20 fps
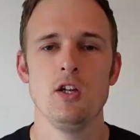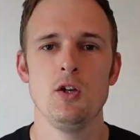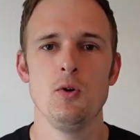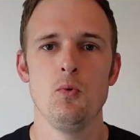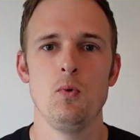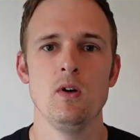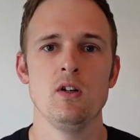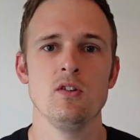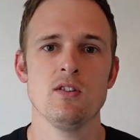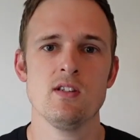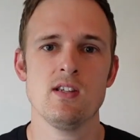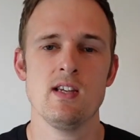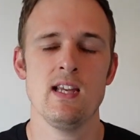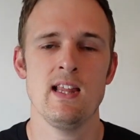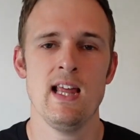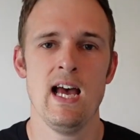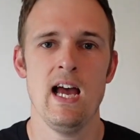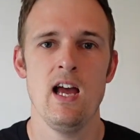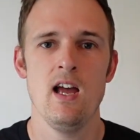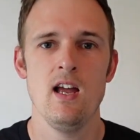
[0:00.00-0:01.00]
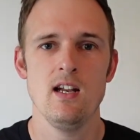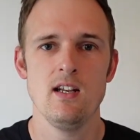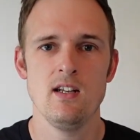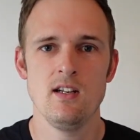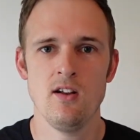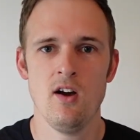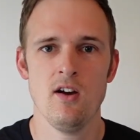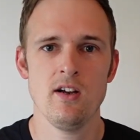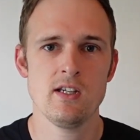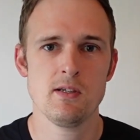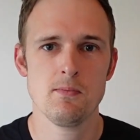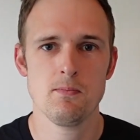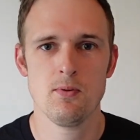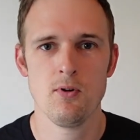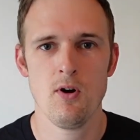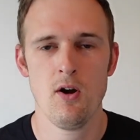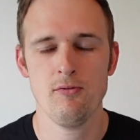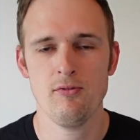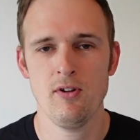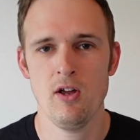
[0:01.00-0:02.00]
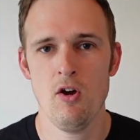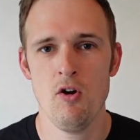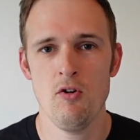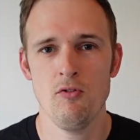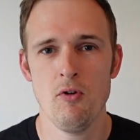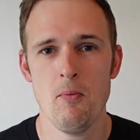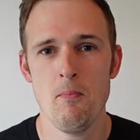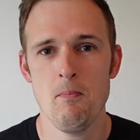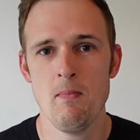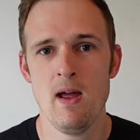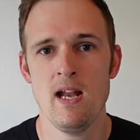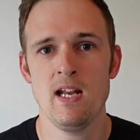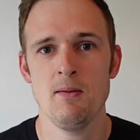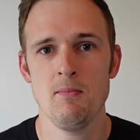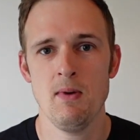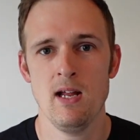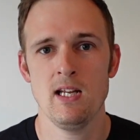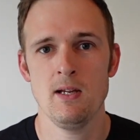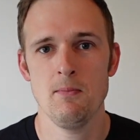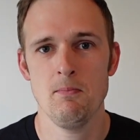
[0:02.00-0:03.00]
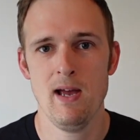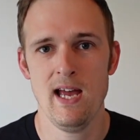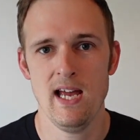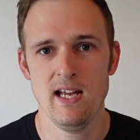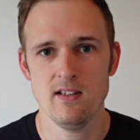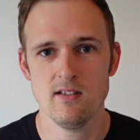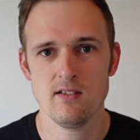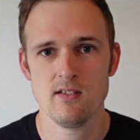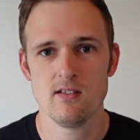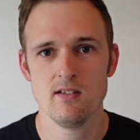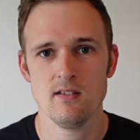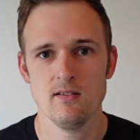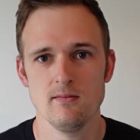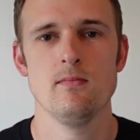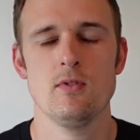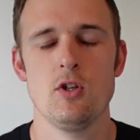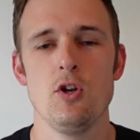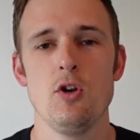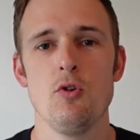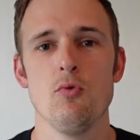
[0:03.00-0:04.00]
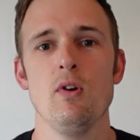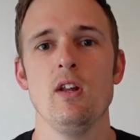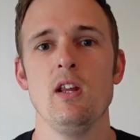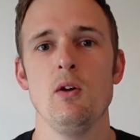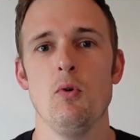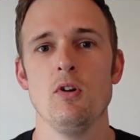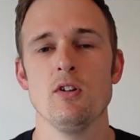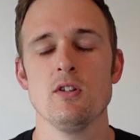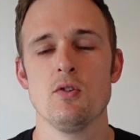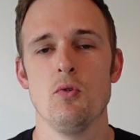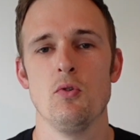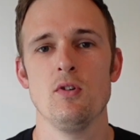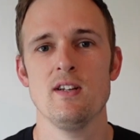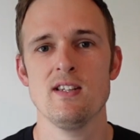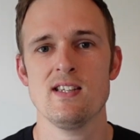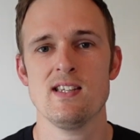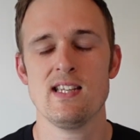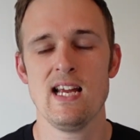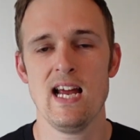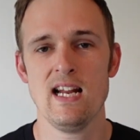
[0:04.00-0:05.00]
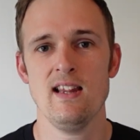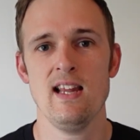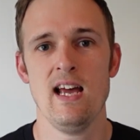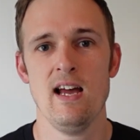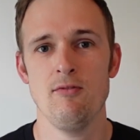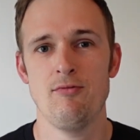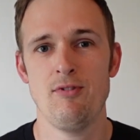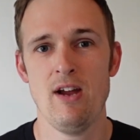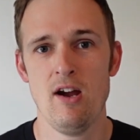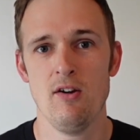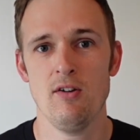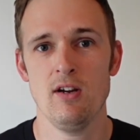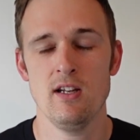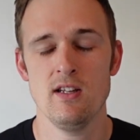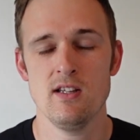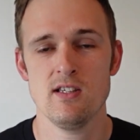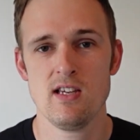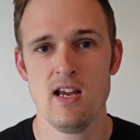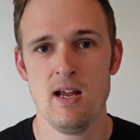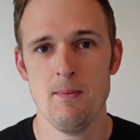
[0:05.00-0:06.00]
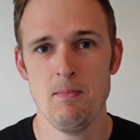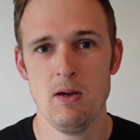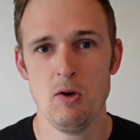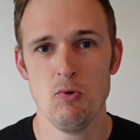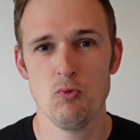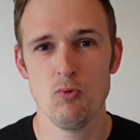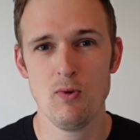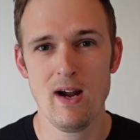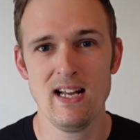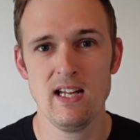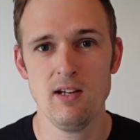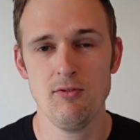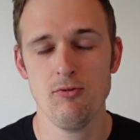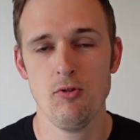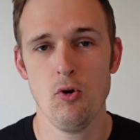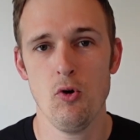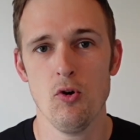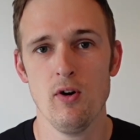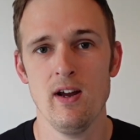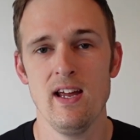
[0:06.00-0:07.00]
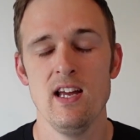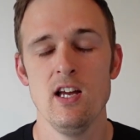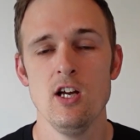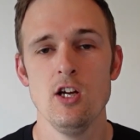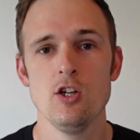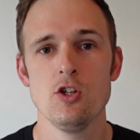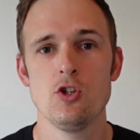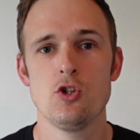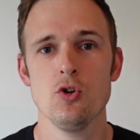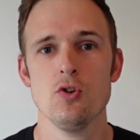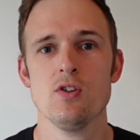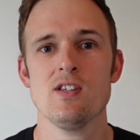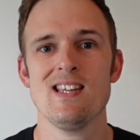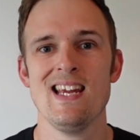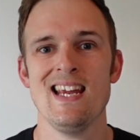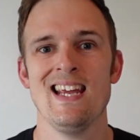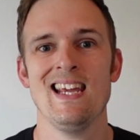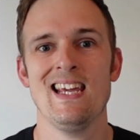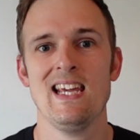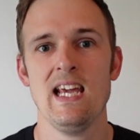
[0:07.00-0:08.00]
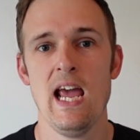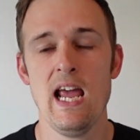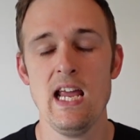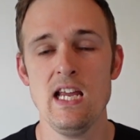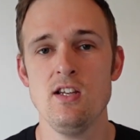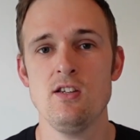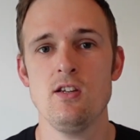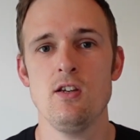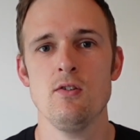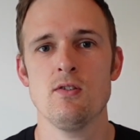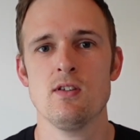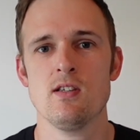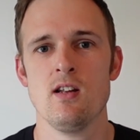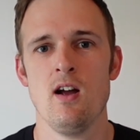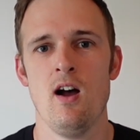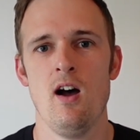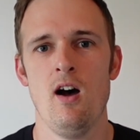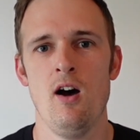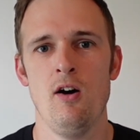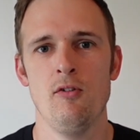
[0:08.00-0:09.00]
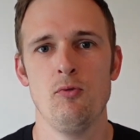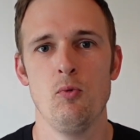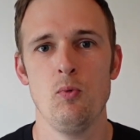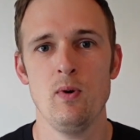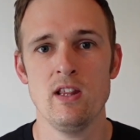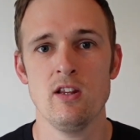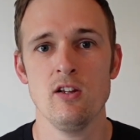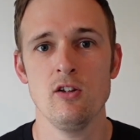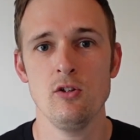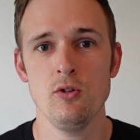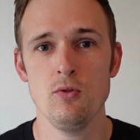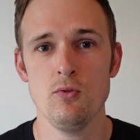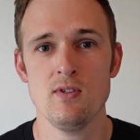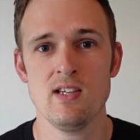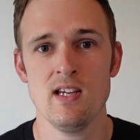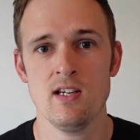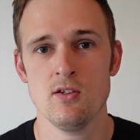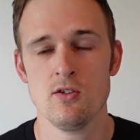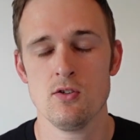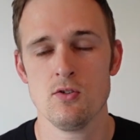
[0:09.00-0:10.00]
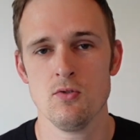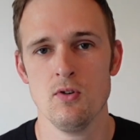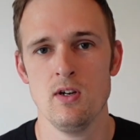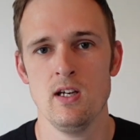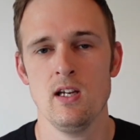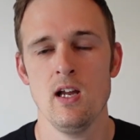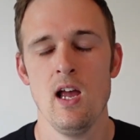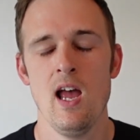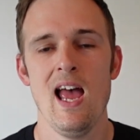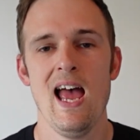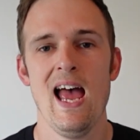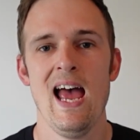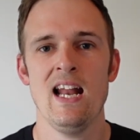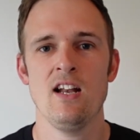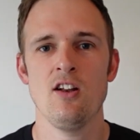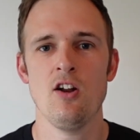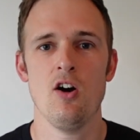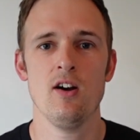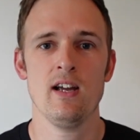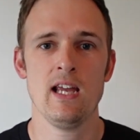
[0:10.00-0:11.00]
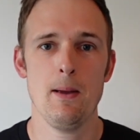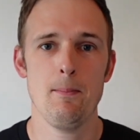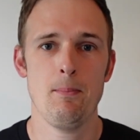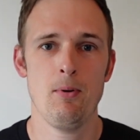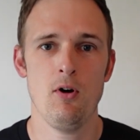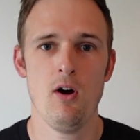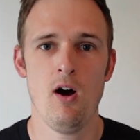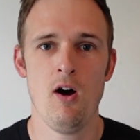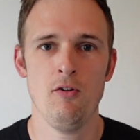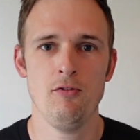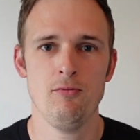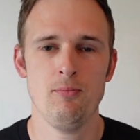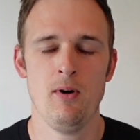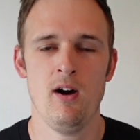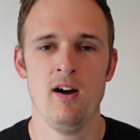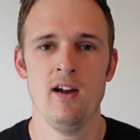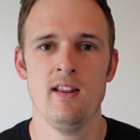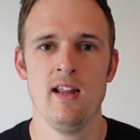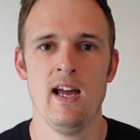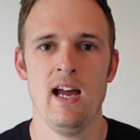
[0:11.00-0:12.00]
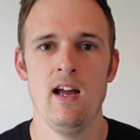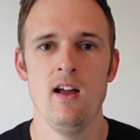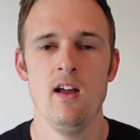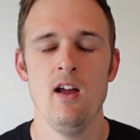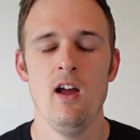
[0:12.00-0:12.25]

you will see that nice profit over many, many bets. So you really want to understand that variance and be ready for it, just in case you start off with a losing streak and not get put off by that.